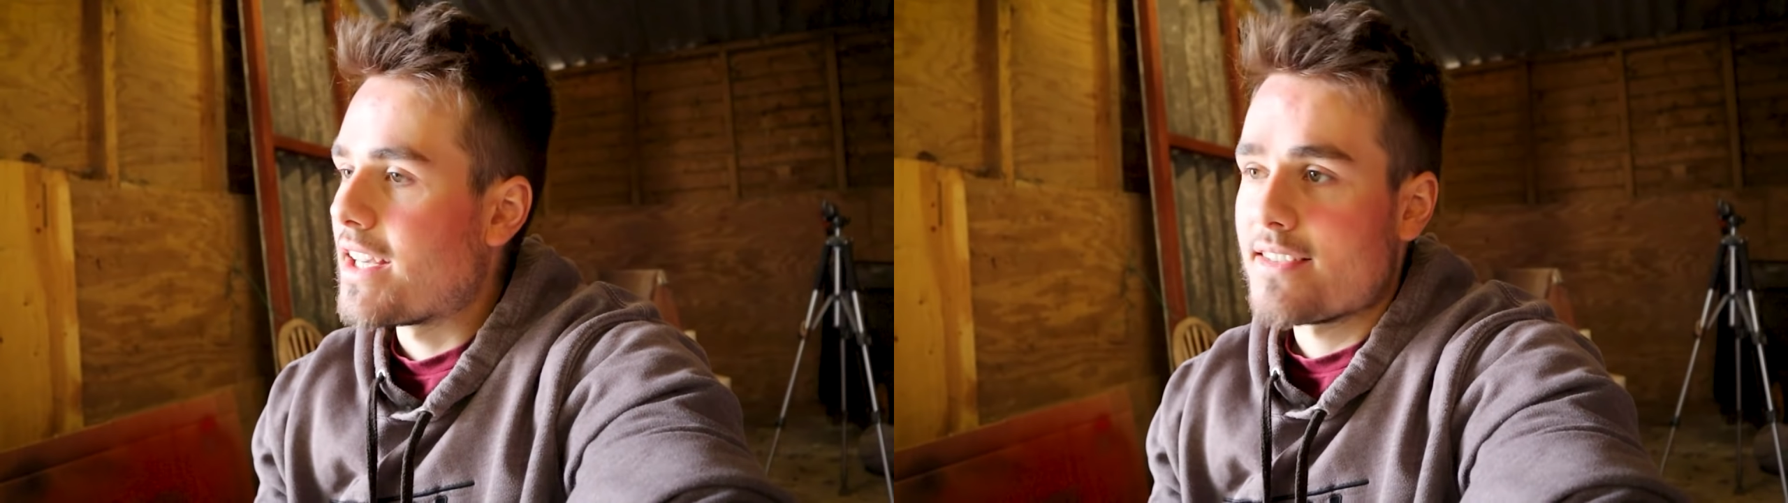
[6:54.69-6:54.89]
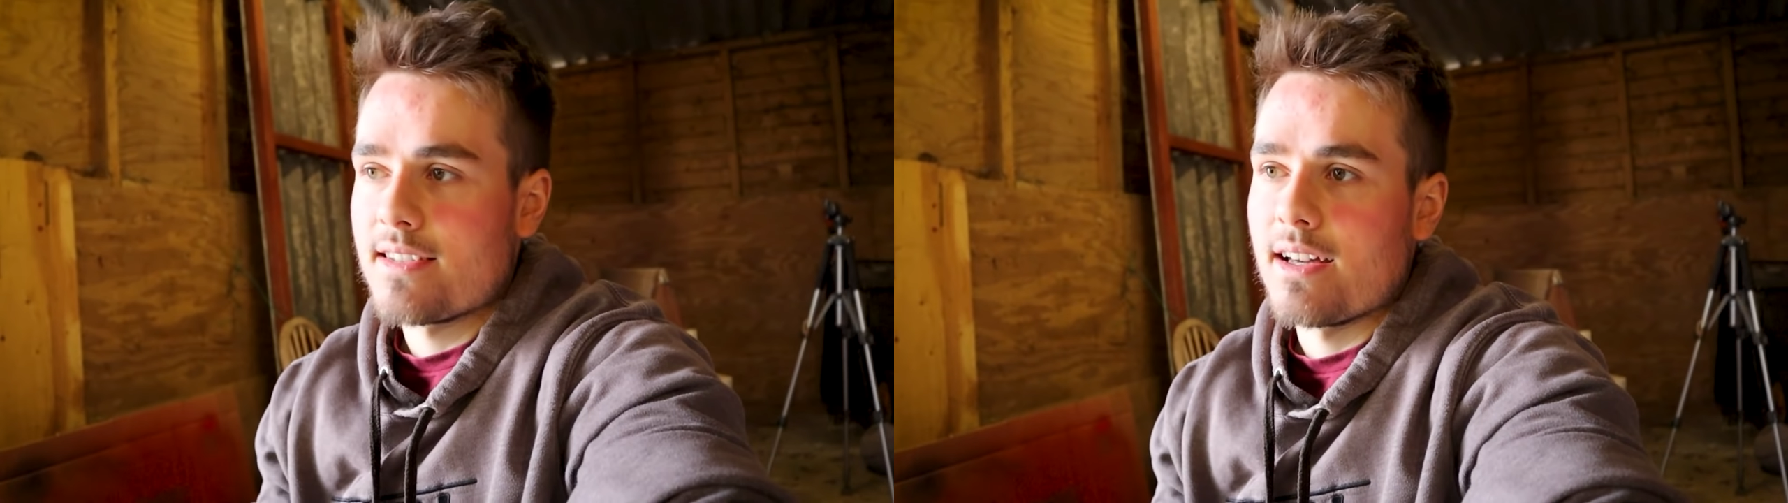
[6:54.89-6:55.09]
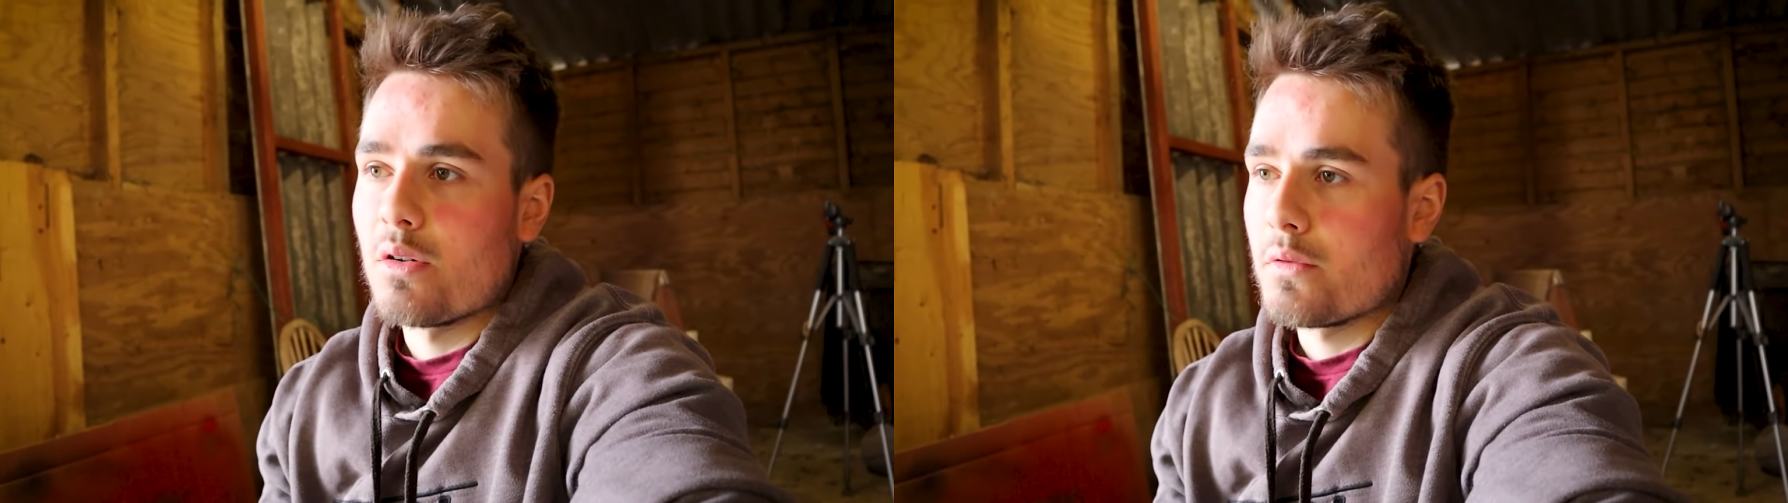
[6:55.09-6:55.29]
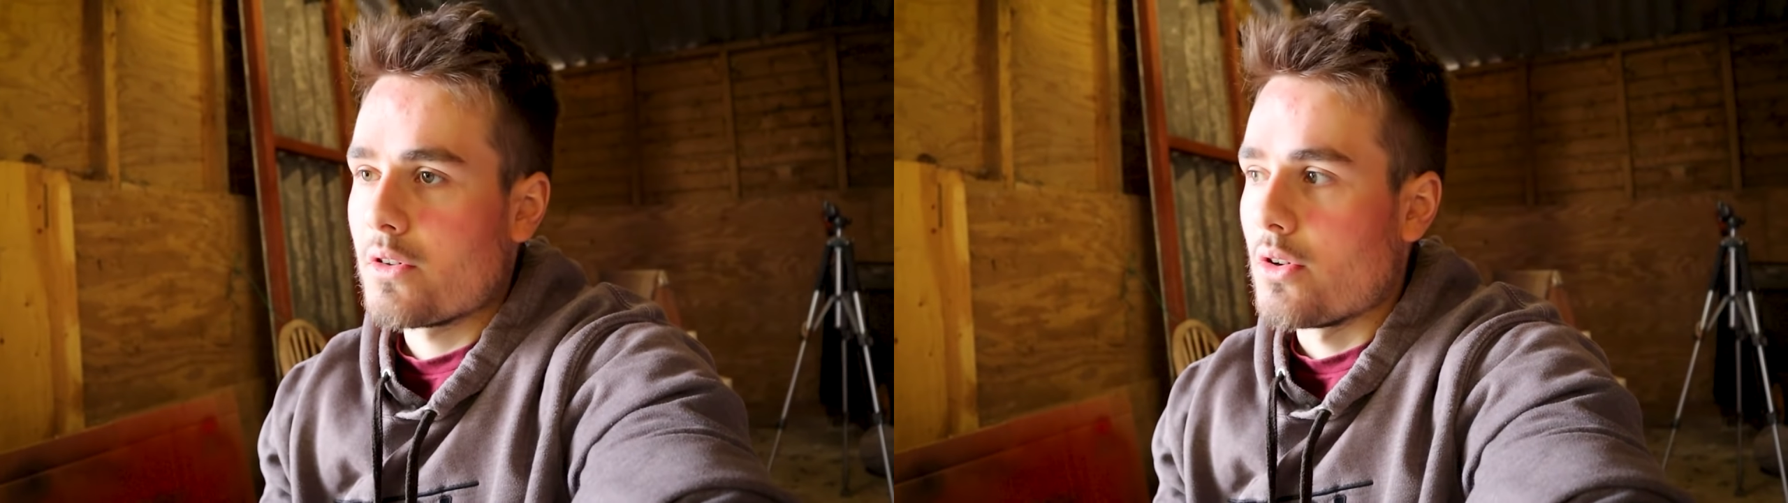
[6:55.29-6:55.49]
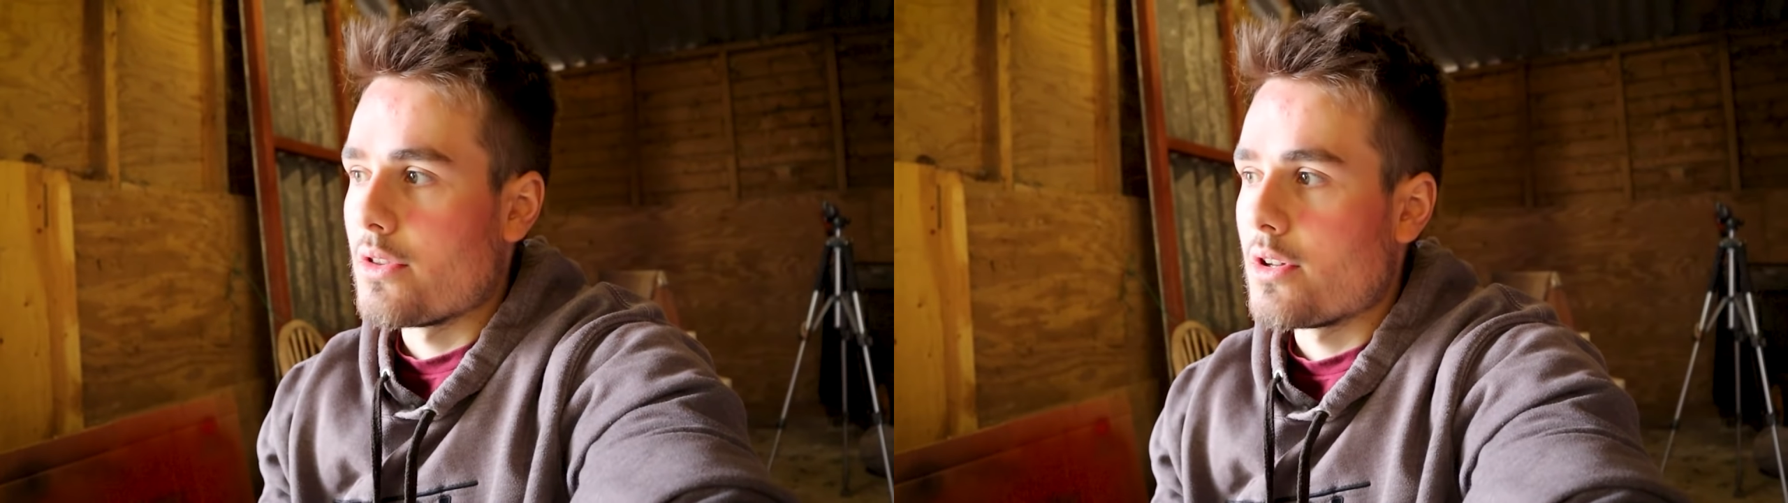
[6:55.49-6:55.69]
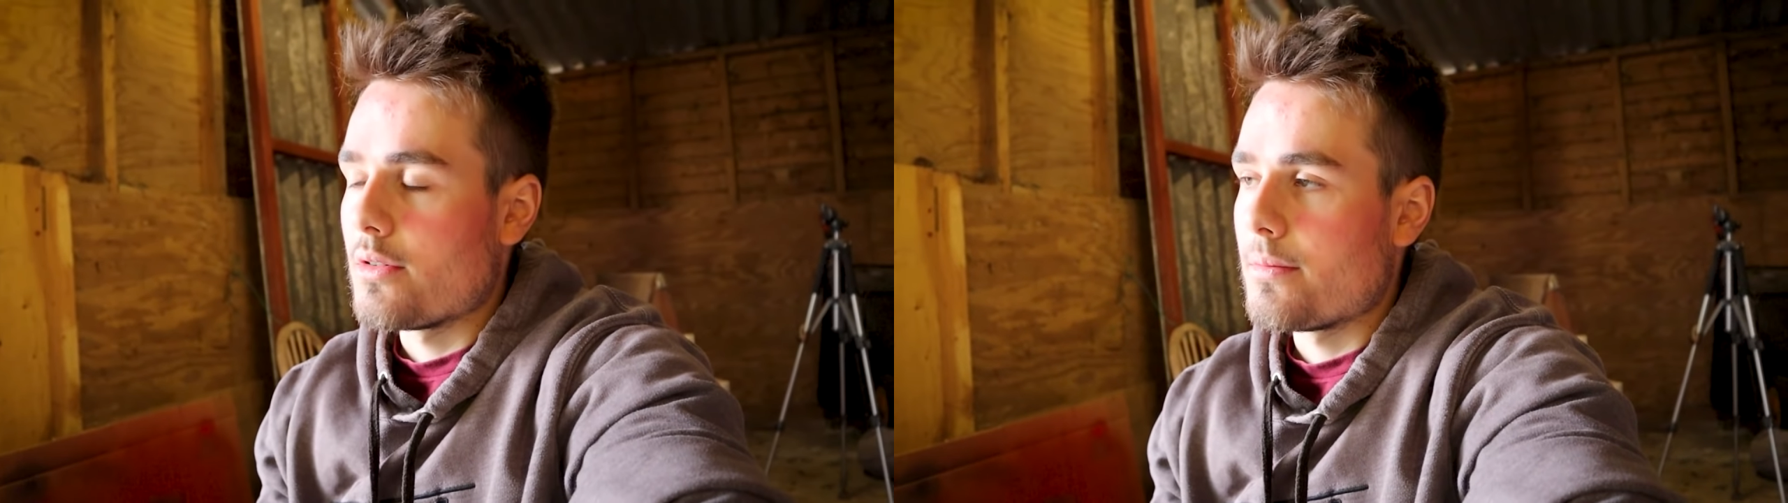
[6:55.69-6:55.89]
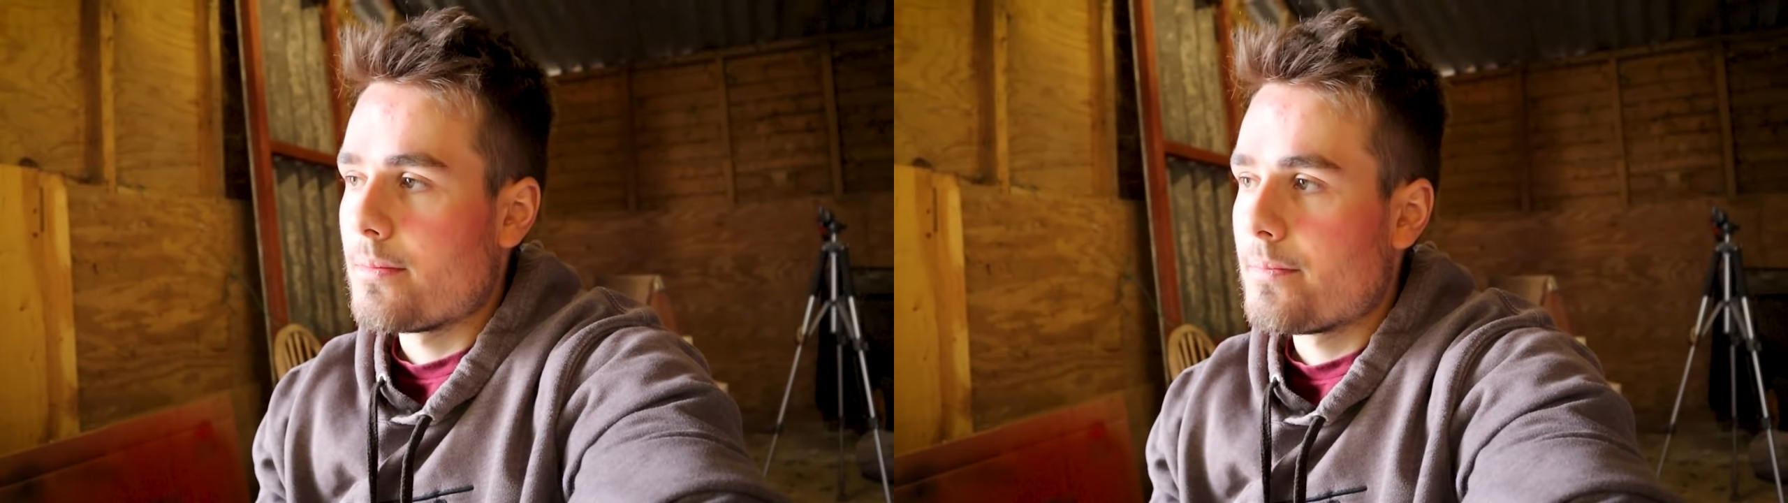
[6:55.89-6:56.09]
at Stealth, got the